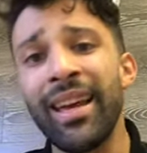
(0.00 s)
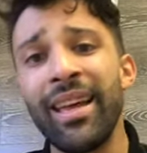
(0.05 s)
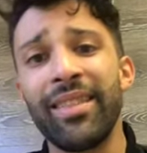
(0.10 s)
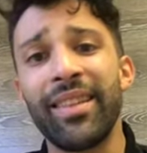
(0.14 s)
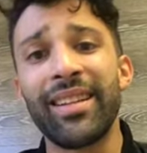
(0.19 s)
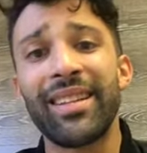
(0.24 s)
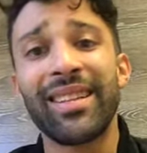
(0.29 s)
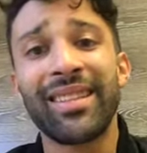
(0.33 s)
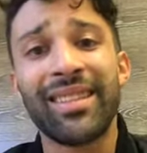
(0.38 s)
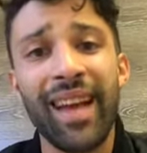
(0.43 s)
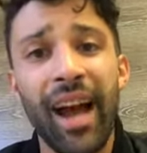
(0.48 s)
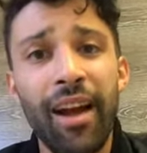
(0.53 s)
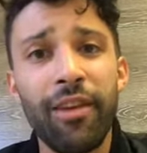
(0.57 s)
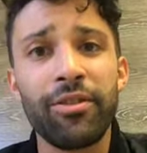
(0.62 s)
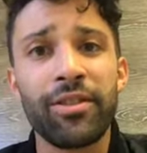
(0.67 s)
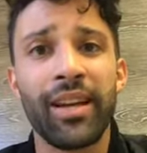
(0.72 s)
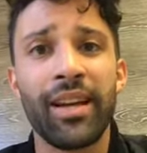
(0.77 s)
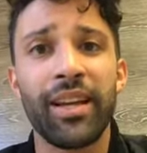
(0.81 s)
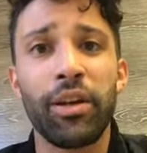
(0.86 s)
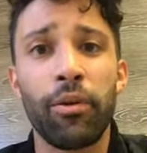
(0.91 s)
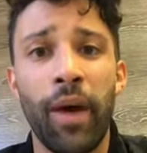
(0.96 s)
the
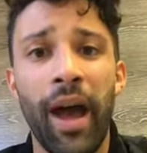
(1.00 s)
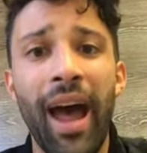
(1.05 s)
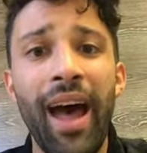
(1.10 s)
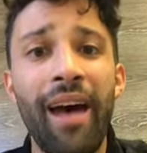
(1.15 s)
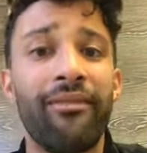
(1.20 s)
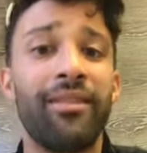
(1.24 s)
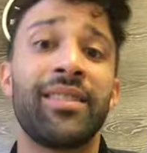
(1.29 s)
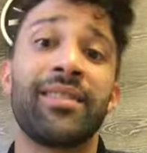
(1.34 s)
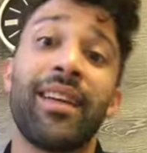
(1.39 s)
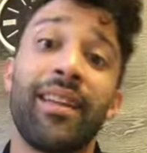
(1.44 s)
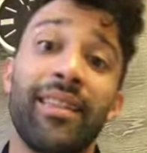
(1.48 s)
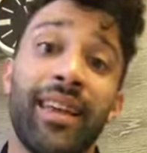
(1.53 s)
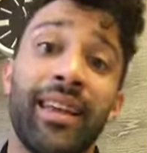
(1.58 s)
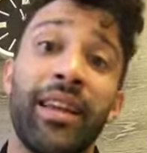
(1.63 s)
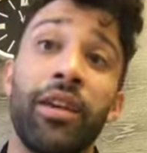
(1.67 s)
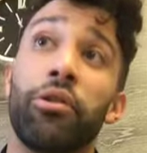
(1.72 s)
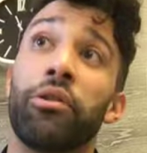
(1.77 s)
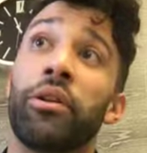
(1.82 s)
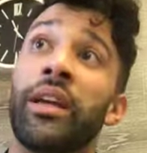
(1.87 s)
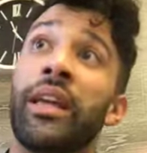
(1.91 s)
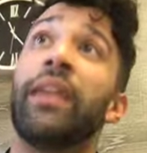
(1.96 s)
desires that you have. It's not that
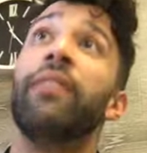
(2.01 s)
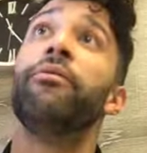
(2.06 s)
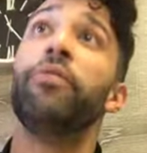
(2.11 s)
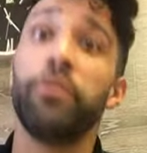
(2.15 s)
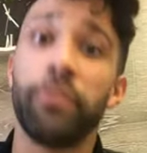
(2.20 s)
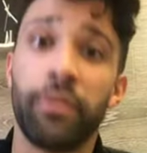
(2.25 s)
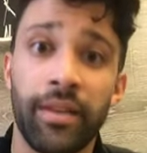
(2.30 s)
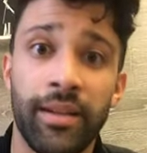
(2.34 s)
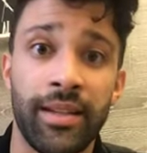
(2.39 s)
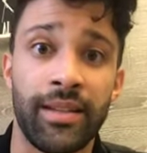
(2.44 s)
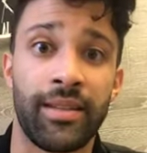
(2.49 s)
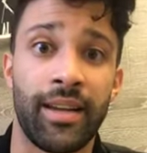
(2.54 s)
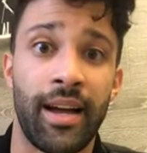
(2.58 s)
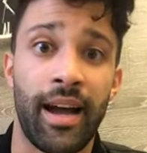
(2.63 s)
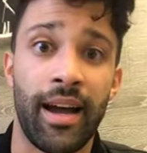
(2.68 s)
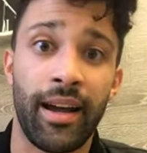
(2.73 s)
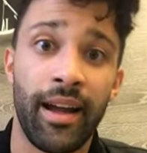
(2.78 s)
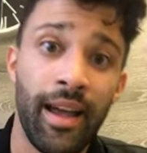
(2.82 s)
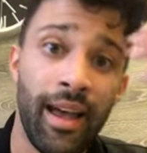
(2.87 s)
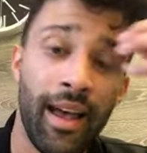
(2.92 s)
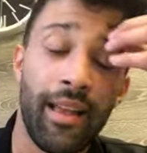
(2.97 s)
he'll give you the
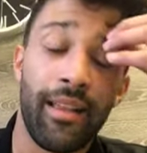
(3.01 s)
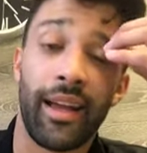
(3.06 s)
desire,